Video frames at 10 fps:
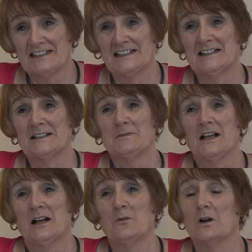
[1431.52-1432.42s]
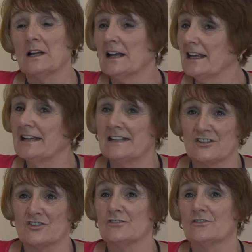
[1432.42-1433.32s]
And when I hear his
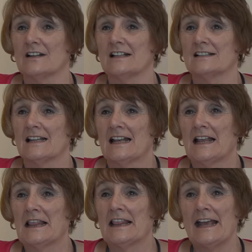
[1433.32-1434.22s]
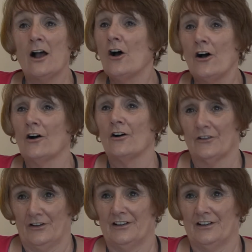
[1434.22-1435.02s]
stories, they are...